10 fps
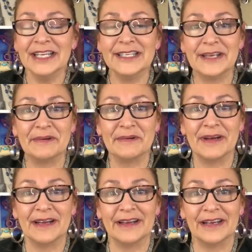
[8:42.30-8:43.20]

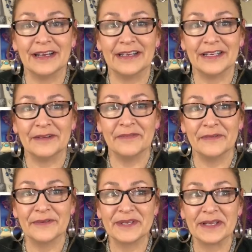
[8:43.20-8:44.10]
So um,
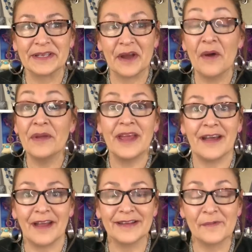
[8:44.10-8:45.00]
what was I? Oh
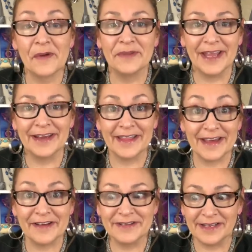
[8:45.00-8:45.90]
yeah, when we hit a
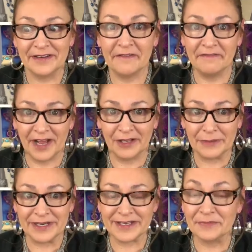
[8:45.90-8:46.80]
thousand
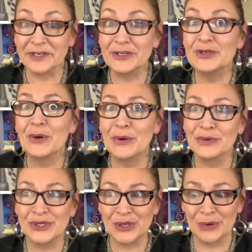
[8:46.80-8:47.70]
followers, and we're
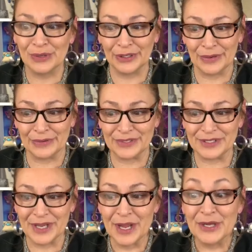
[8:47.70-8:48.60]
so so
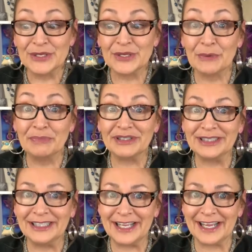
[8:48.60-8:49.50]
close. So
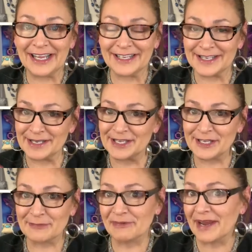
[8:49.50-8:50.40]
please
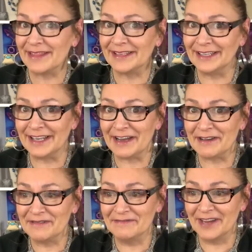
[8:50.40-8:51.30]
spread the
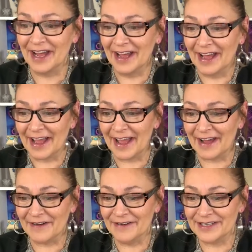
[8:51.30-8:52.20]
love
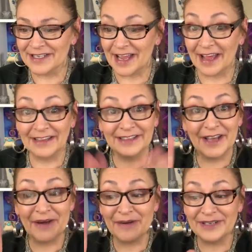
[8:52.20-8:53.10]
out.
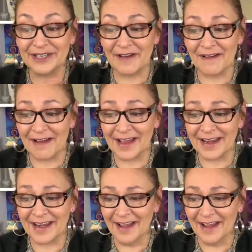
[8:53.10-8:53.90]
Hello, Dawn.